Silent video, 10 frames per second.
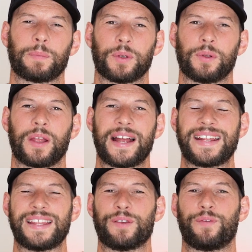blue
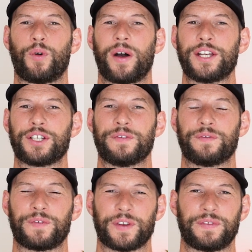light in the 415
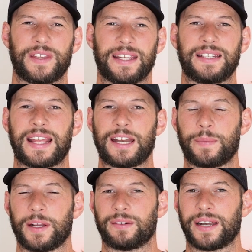
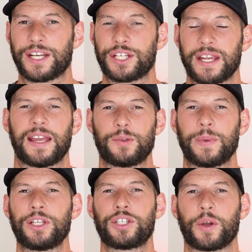nanometer range, has
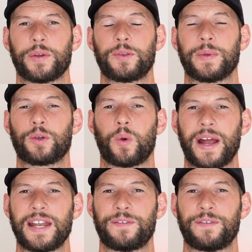been shown to be quite